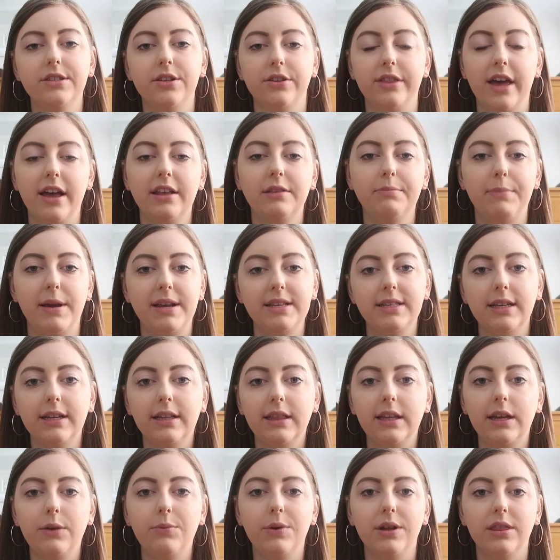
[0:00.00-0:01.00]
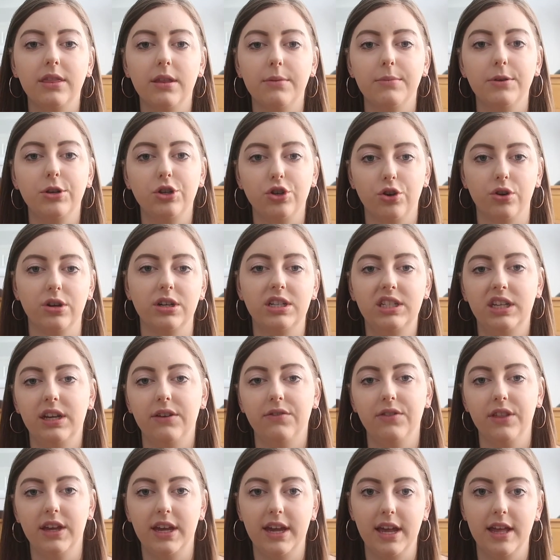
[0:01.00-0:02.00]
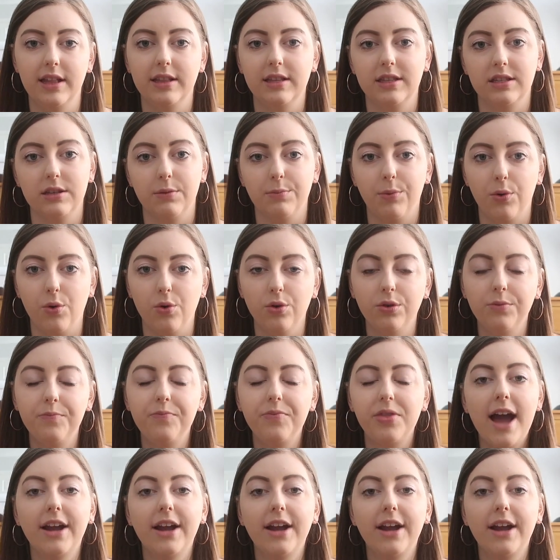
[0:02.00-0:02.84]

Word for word: So that's basically when the majority of the kittens are born.